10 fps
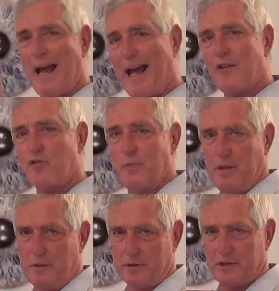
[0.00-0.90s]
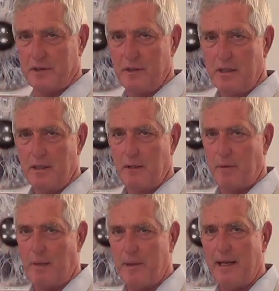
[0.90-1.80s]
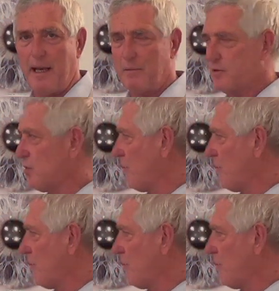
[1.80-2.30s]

attributes by being able to